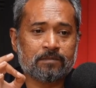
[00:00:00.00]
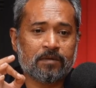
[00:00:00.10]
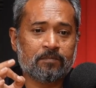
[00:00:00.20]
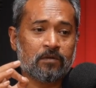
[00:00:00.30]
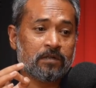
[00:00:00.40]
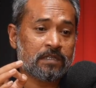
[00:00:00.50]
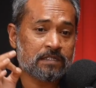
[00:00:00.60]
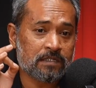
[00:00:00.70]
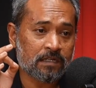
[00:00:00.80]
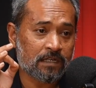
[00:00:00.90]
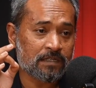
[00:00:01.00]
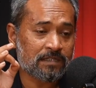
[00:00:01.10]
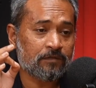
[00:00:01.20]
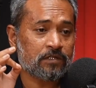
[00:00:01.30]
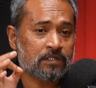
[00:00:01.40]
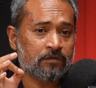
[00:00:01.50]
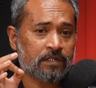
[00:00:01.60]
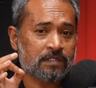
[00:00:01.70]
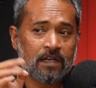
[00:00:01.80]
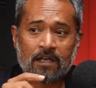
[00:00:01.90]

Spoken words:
people in the civil service.